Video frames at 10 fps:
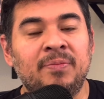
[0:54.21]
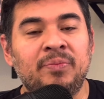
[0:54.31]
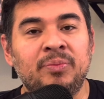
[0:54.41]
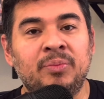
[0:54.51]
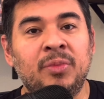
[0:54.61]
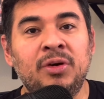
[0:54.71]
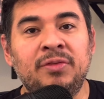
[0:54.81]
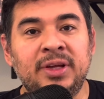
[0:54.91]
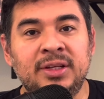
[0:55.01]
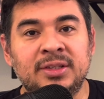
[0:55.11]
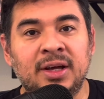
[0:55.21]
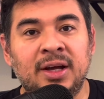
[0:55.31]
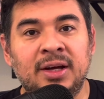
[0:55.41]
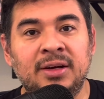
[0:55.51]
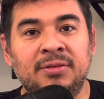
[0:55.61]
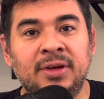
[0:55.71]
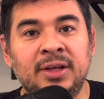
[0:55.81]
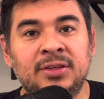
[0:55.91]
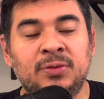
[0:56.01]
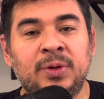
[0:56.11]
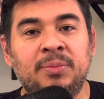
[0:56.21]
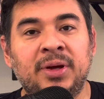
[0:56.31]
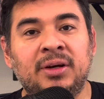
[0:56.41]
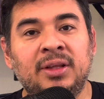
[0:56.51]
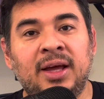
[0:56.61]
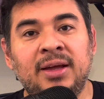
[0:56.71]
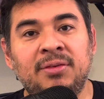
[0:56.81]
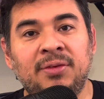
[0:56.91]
movies of A Sweet Better Life